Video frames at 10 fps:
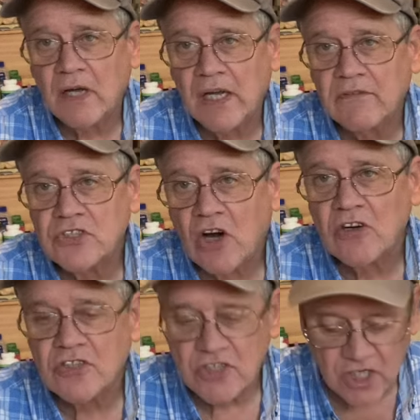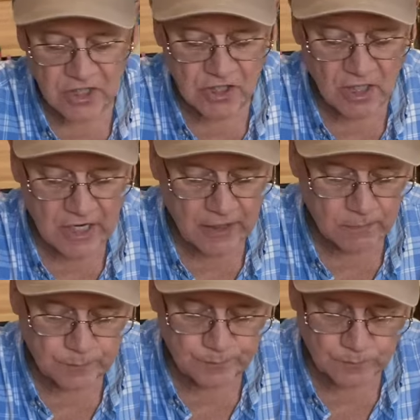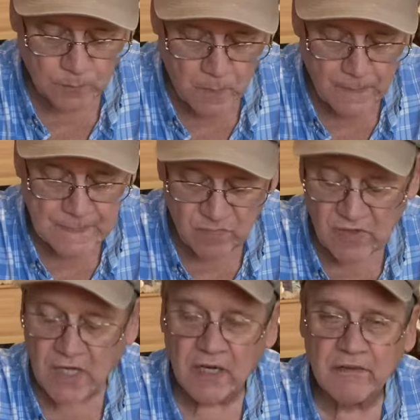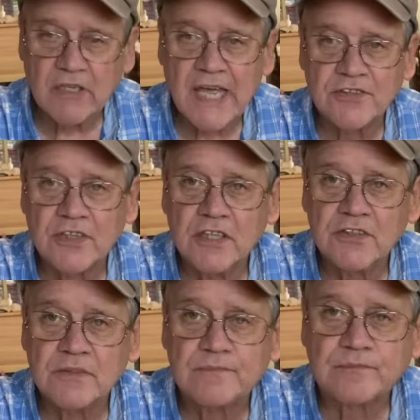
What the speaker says: have a charging station like at every gas station?